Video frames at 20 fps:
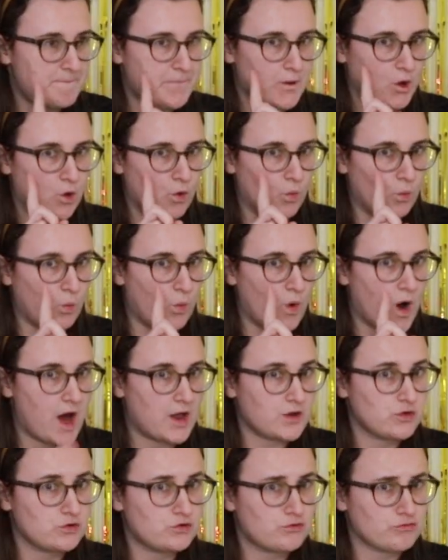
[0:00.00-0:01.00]
But
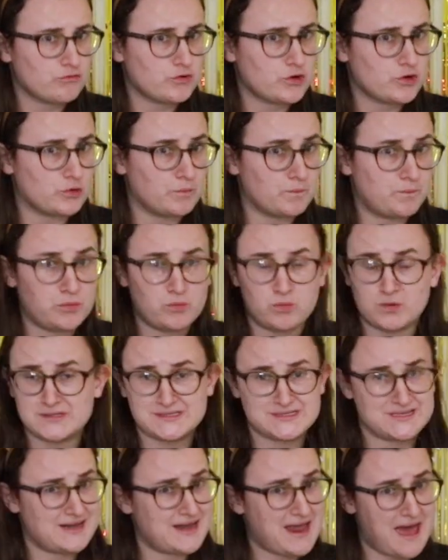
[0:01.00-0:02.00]
one group
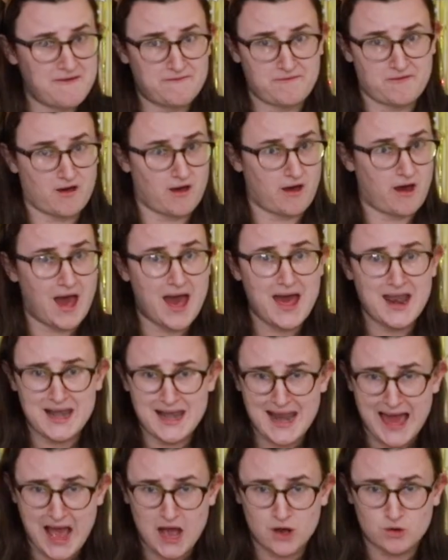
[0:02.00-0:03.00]
was never
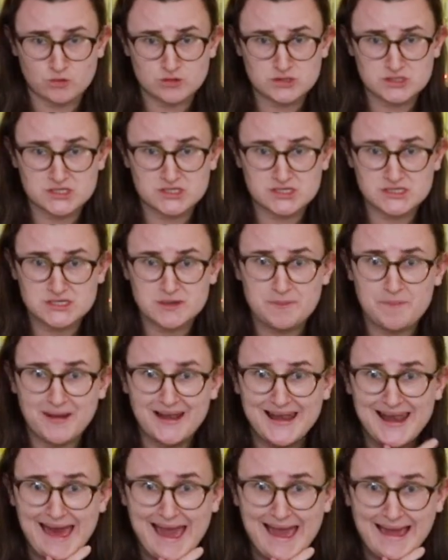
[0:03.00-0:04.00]
allowed to
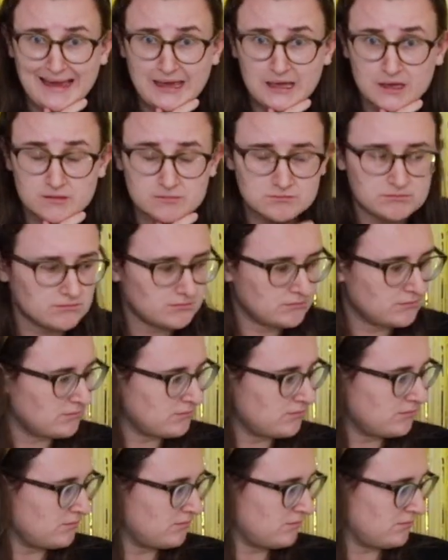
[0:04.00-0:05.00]
play.
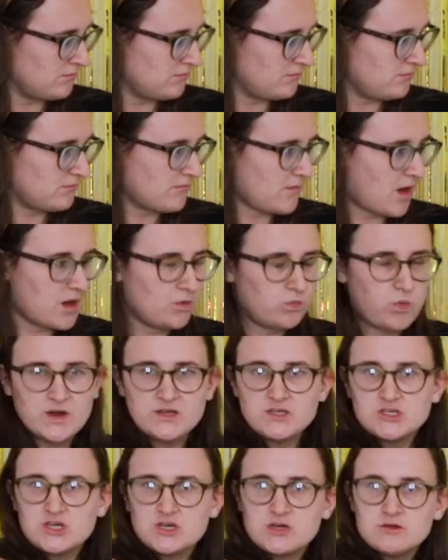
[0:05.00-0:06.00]
Hmm, I
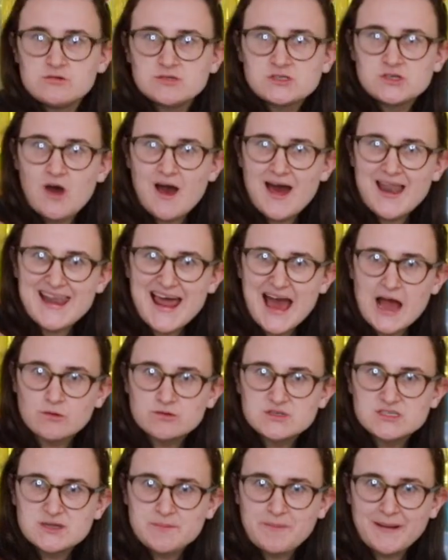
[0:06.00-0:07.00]
wonder who's not
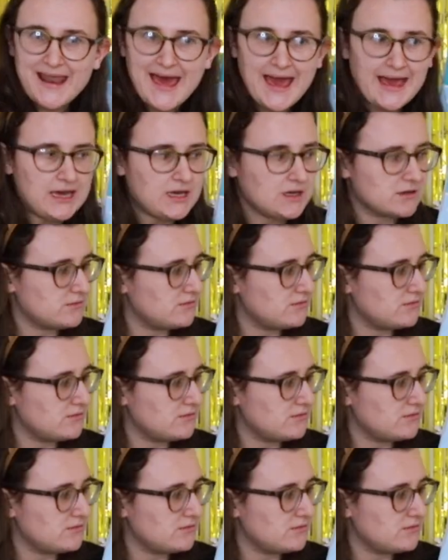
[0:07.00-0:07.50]
allowed to play.